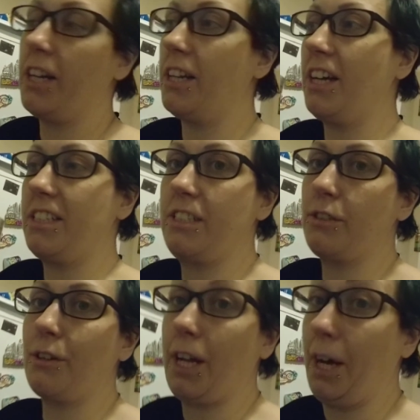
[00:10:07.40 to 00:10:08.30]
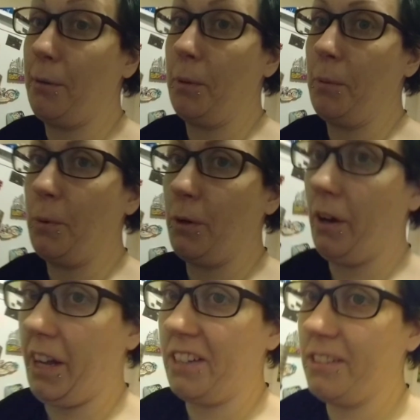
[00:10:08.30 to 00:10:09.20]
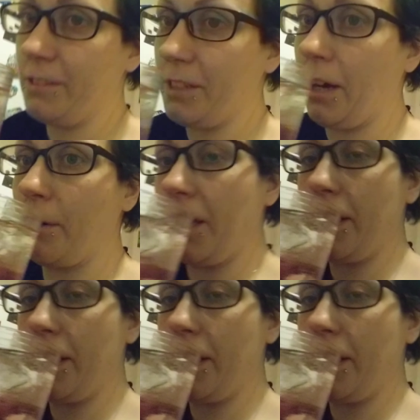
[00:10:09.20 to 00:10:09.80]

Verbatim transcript: and these are going to help me walk again so yeah